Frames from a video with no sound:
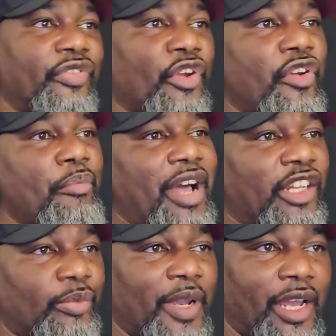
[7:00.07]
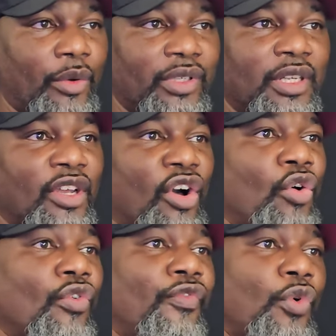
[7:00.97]
30 miles per hour
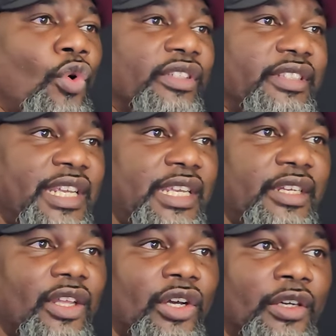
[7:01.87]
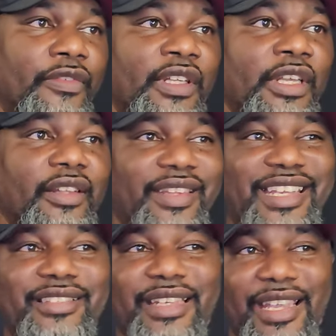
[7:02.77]
on 14 of
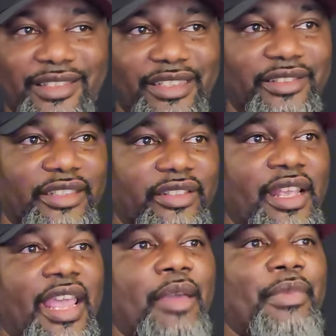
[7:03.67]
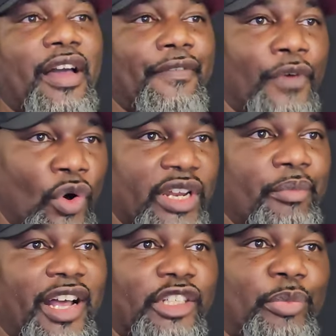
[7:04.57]
these instances and by 40
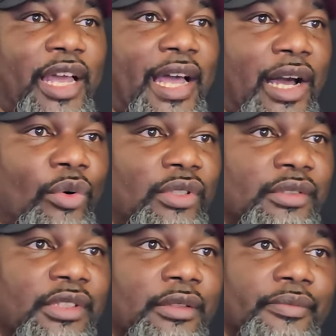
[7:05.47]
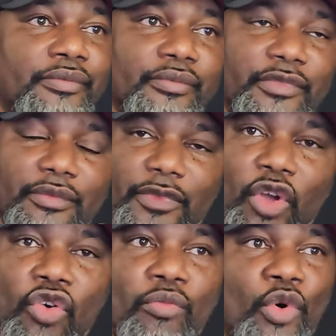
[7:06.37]
miles per hour
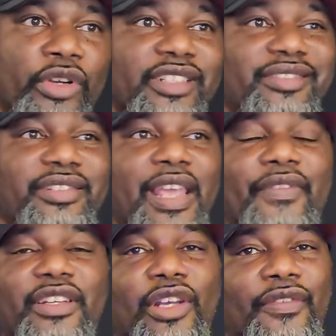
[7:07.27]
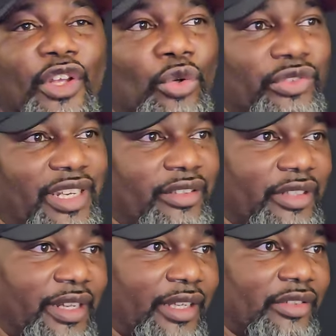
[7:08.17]
on more than 7 of those
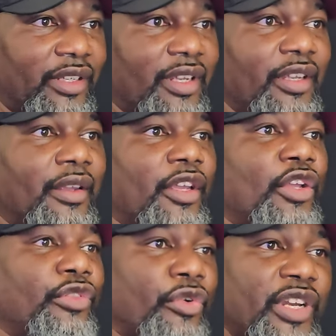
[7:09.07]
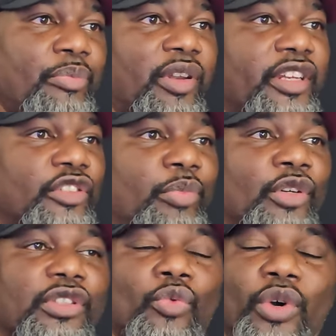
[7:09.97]
incidents. 3 players
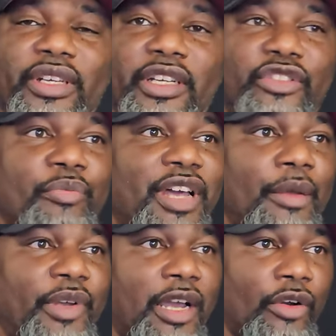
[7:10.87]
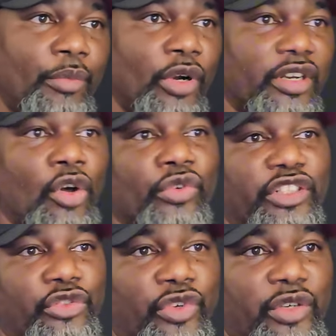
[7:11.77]
broke the 100 mile per hour mark on a
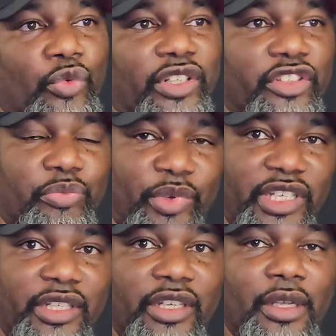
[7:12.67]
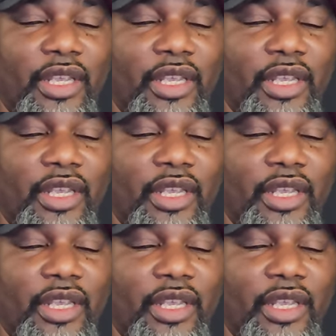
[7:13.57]
street where the speed